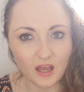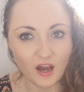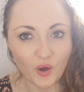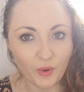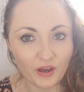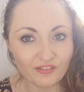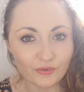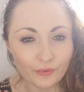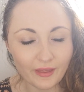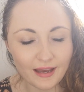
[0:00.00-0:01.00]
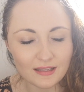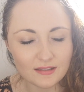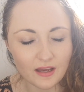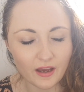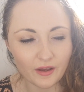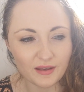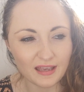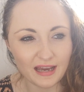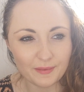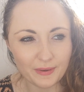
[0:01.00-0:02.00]
I weren't for that. So
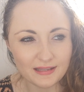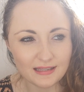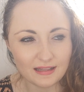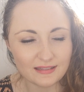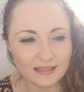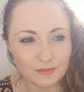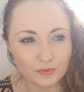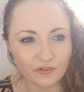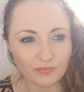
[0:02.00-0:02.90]
yeah, it basically the same sort of